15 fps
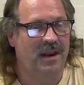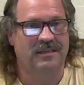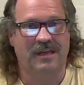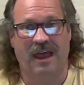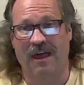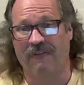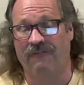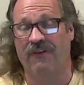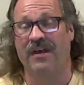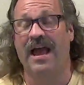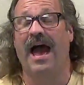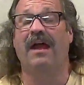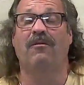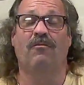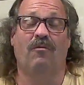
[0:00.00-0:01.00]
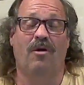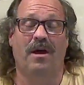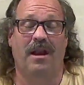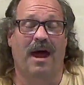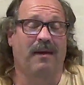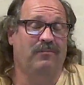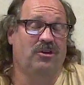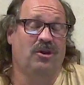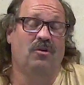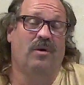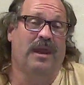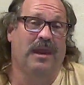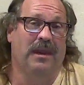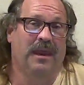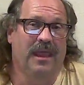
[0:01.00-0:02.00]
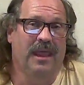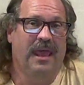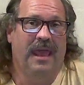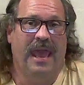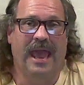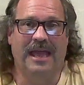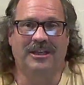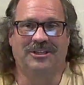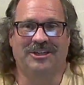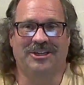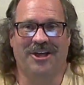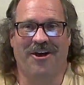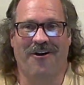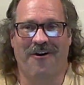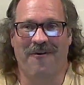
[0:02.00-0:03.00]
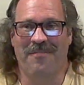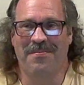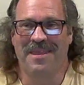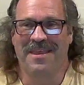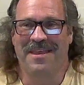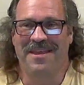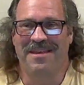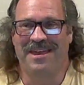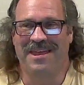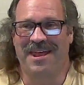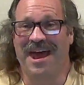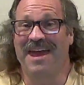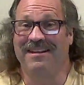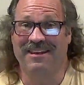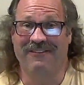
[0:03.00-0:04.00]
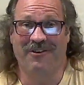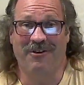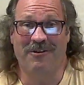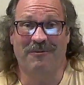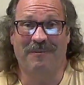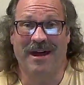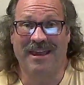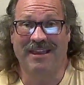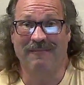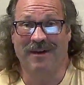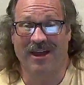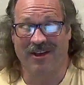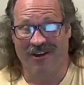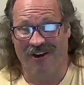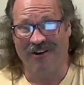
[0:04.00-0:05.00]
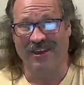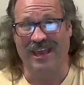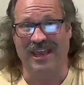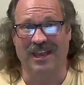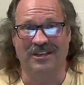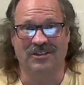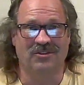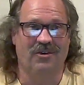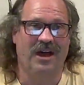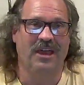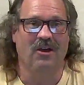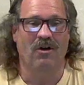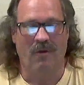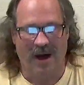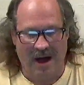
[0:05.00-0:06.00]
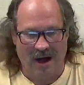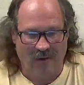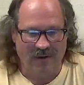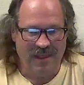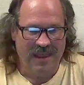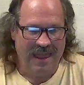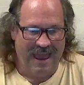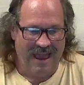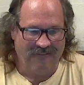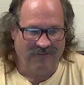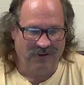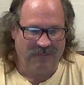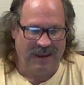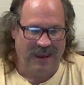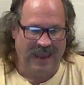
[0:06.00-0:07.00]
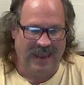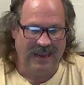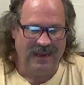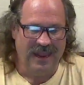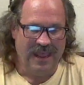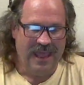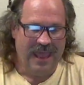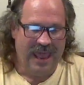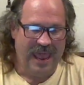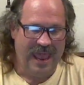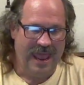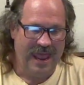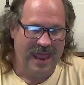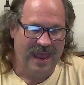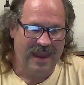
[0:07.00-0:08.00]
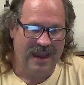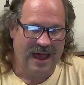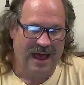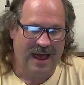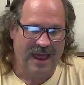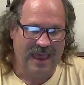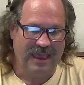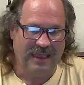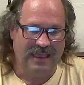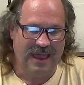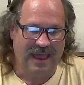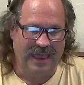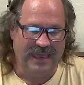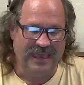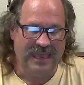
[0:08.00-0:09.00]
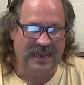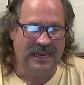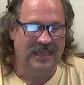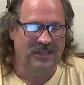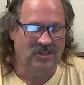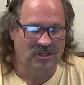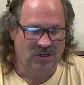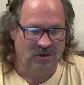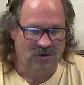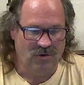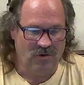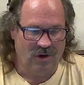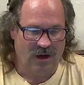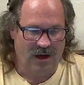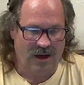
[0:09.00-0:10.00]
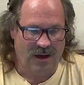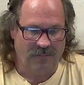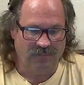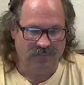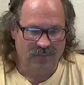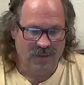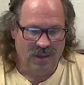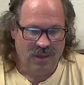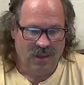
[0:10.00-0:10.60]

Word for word: minutes, I have forgotten what I'm doing. And so that I had given her my, my car key. And so I go out after paying, and I, I get into, um,